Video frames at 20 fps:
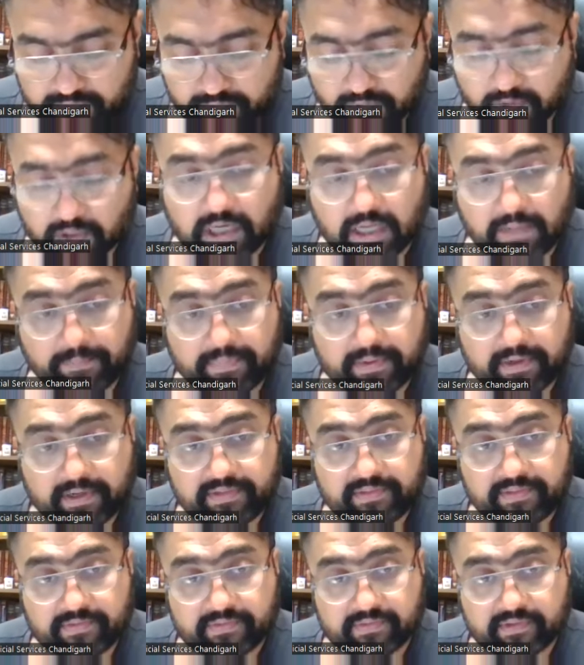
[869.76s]
what
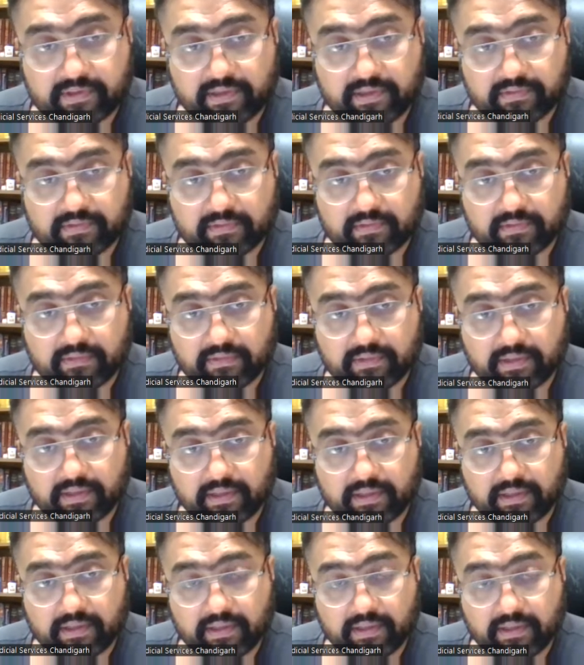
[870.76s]
happened in this case?
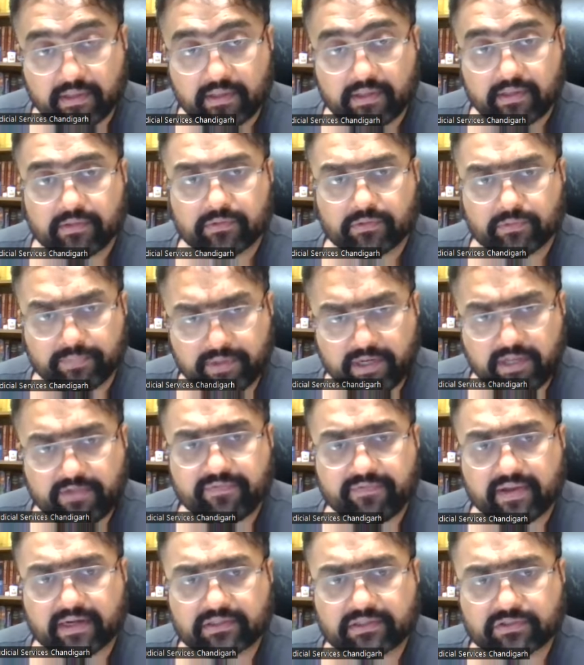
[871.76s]

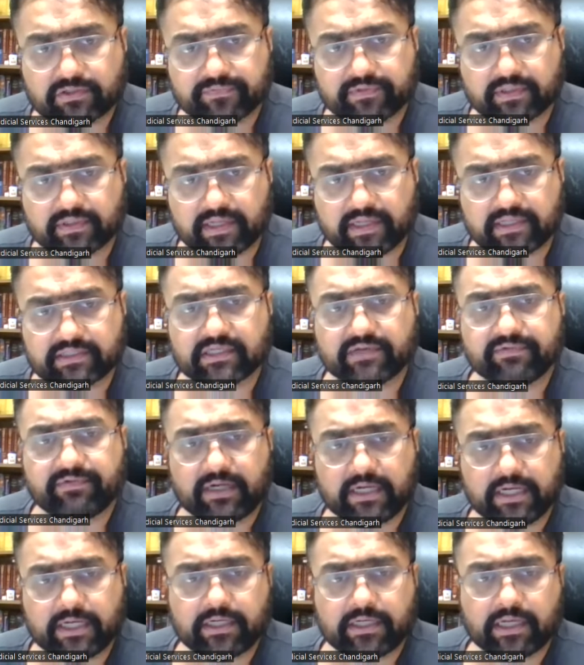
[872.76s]
Brief facts of the case. I
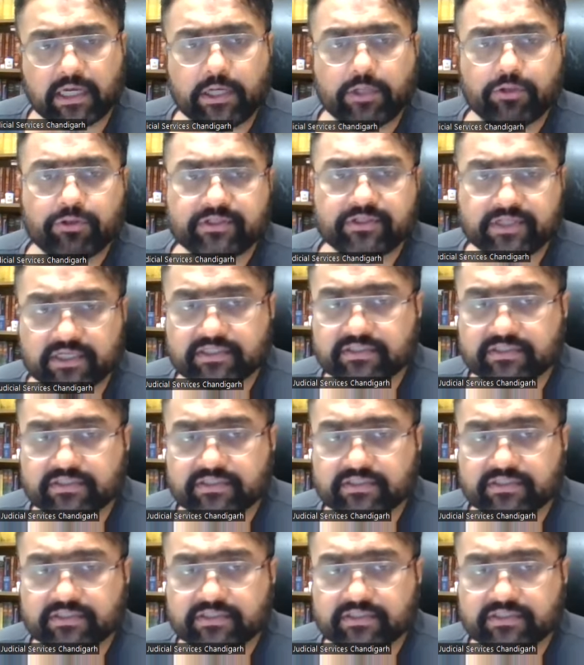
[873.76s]
will tell you the